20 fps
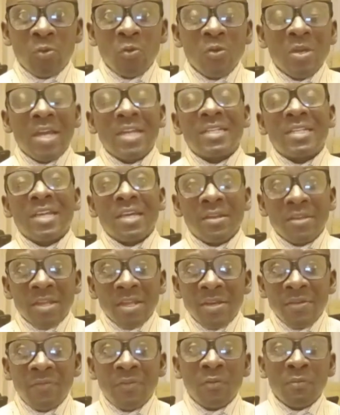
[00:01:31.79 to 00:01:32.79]
We look at
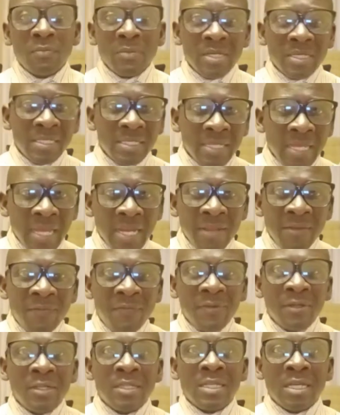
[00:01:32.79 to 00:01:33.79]
career development in any
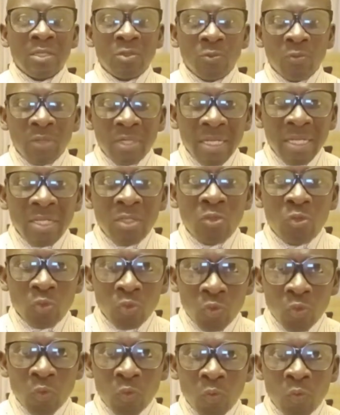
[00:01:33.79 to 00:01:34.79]
field that we need to
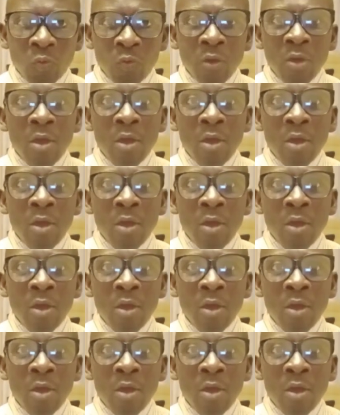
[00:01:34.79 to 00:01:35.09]
do.